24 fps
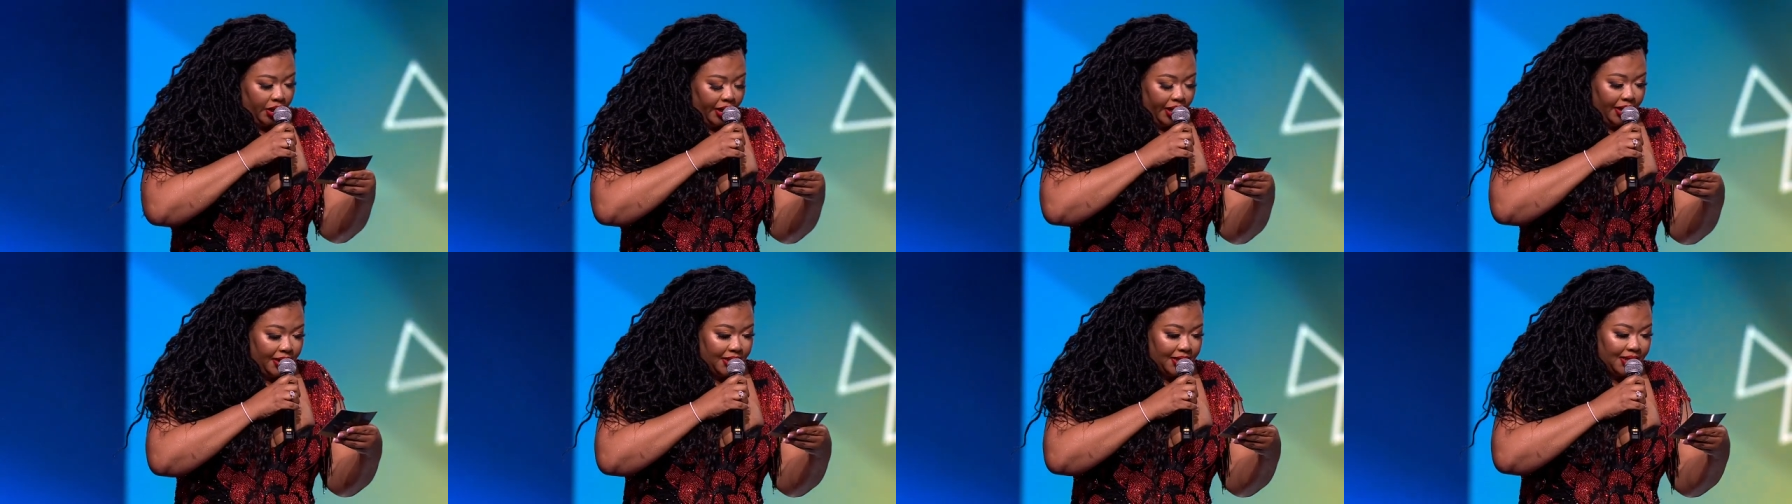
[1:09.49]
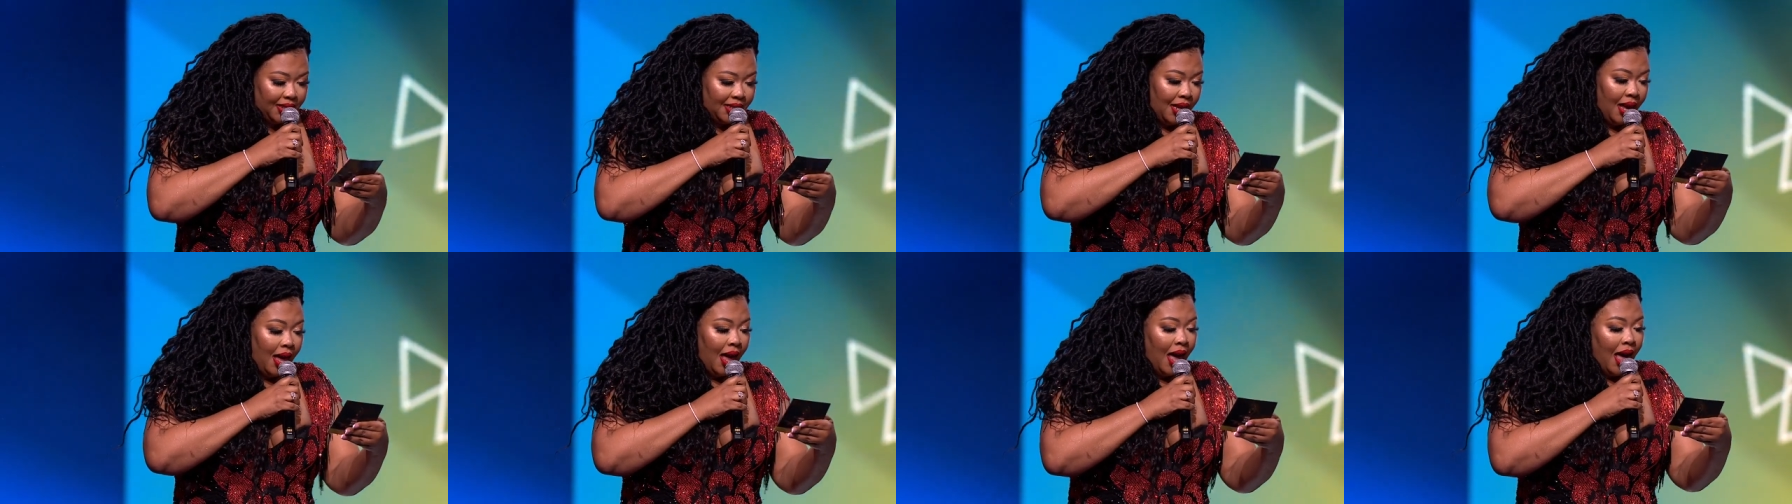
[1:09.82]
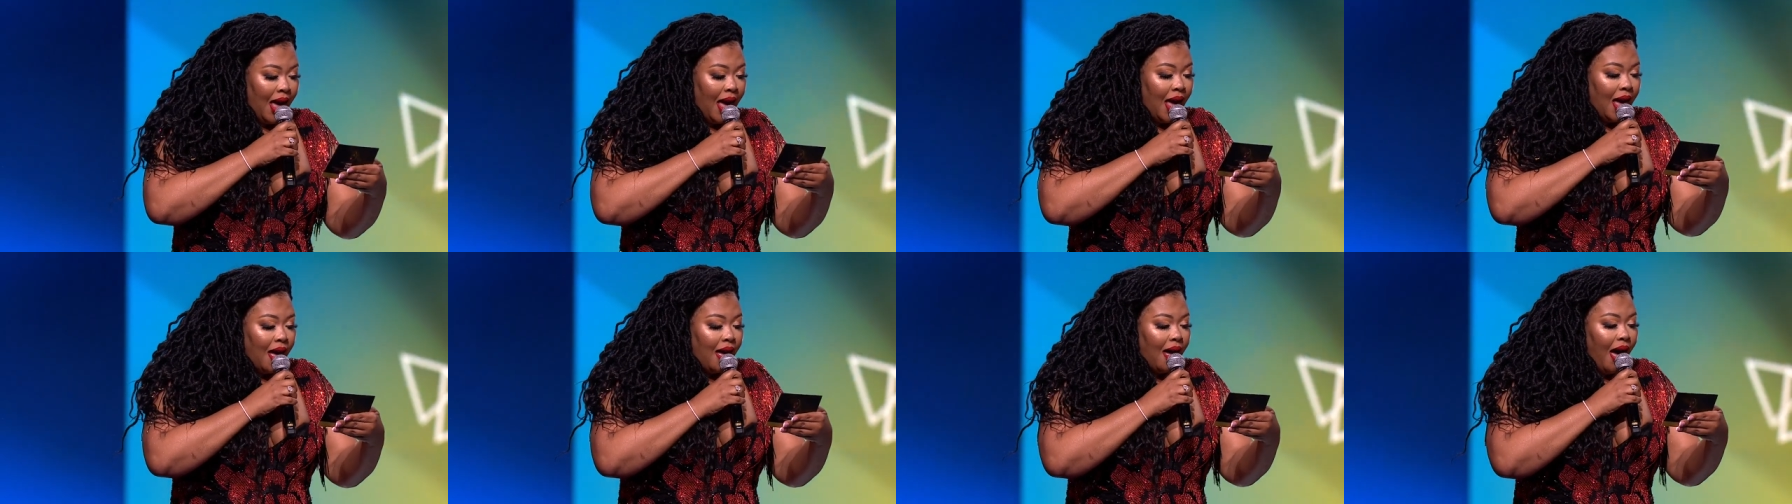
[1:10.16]
is
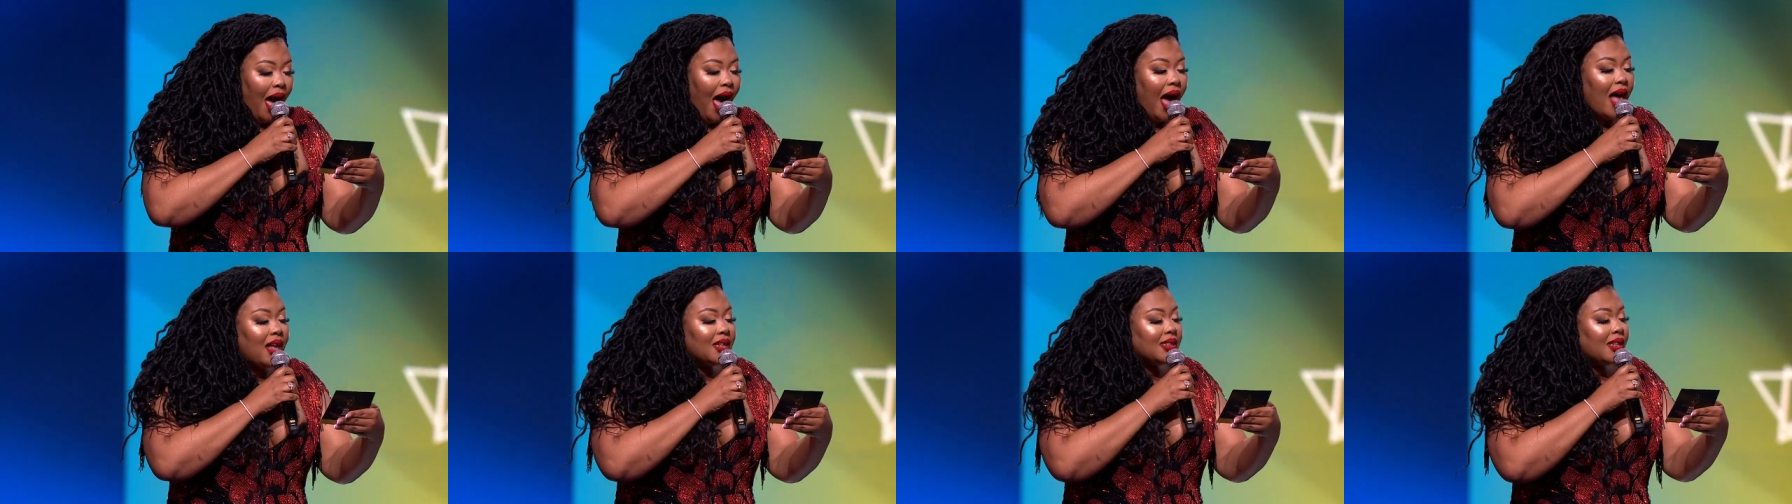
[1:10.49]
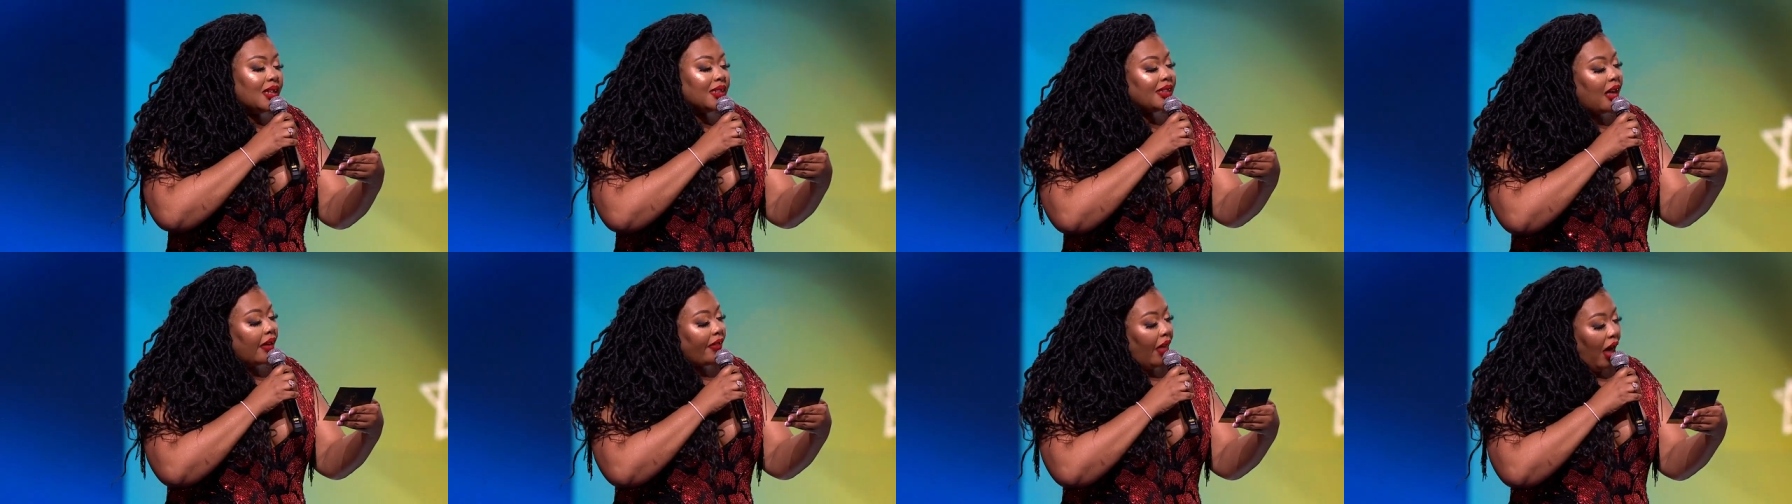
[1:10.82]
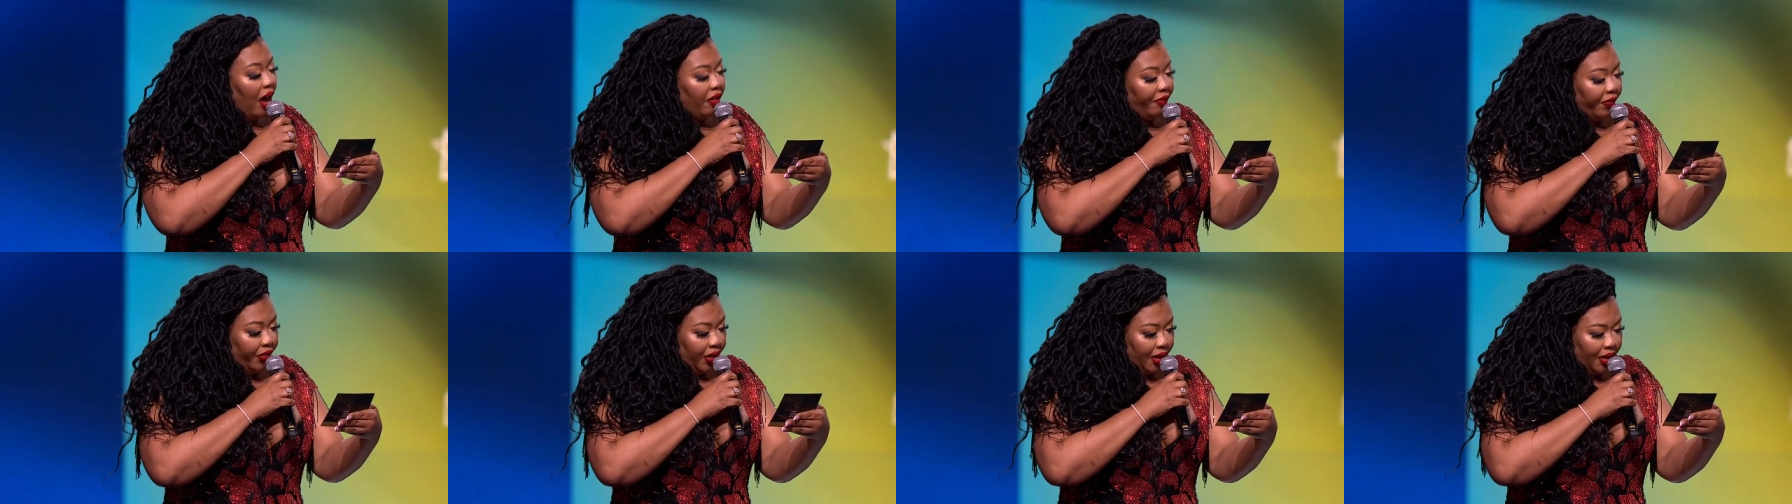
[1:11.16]
As a South
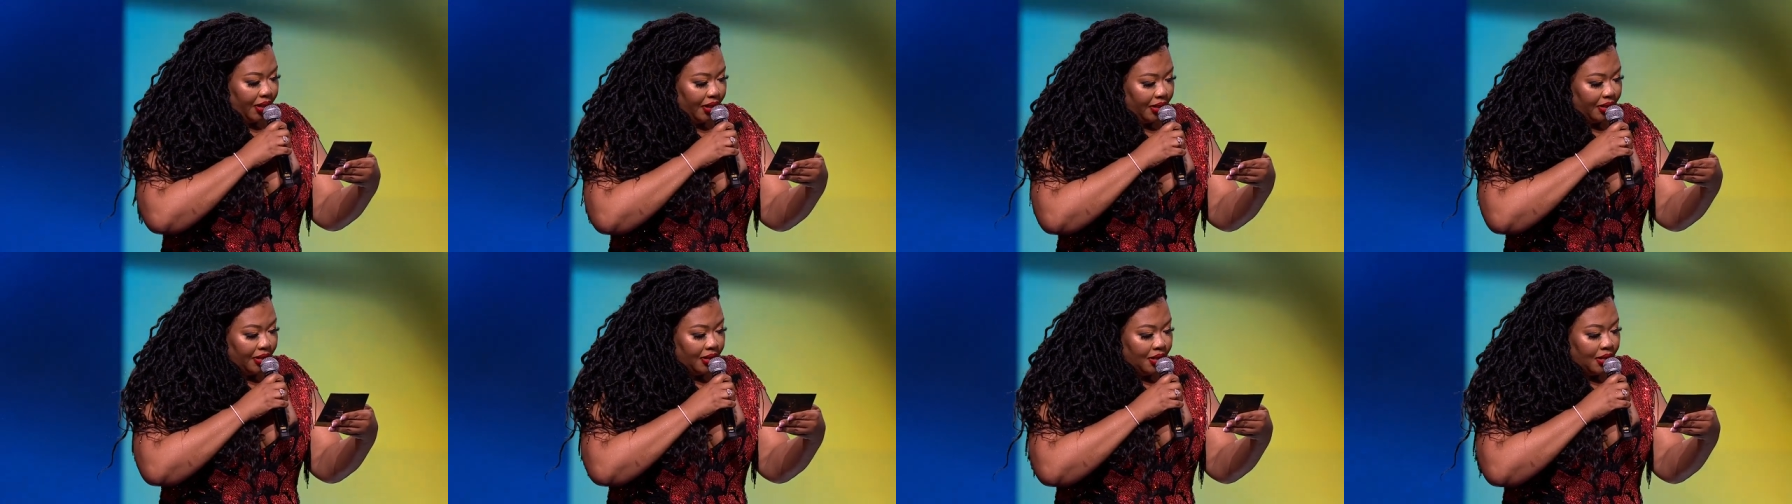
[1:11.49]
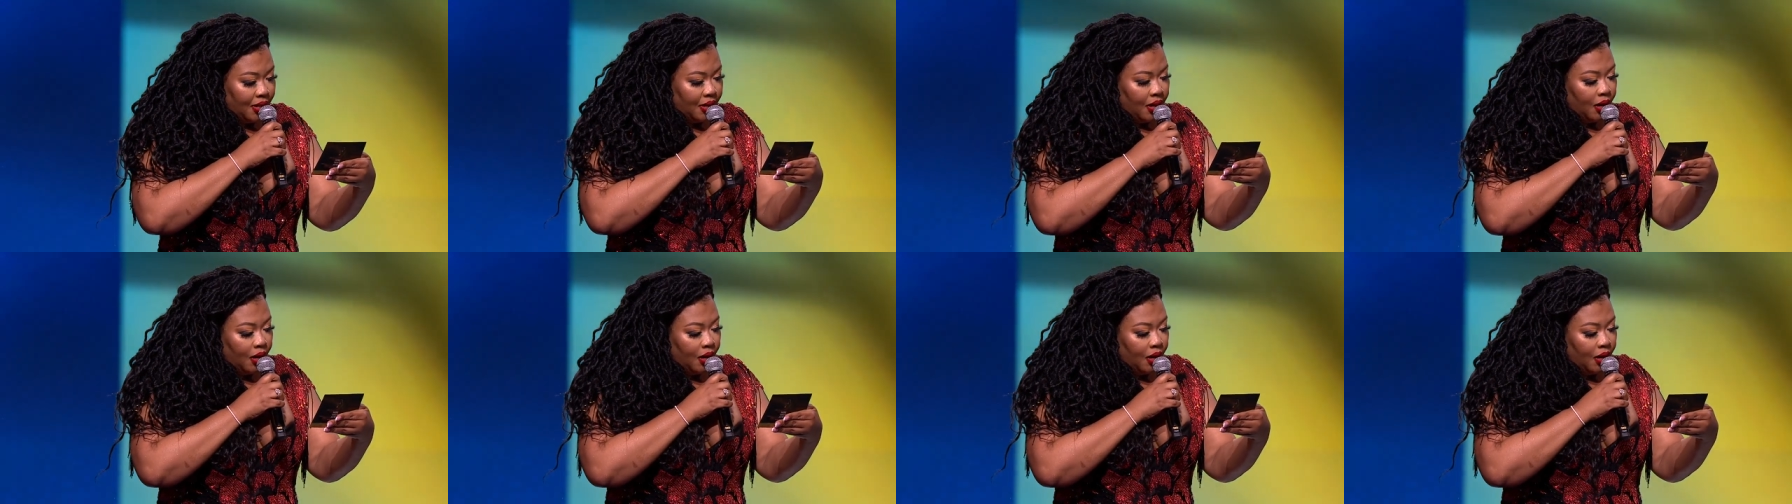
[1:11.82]
African,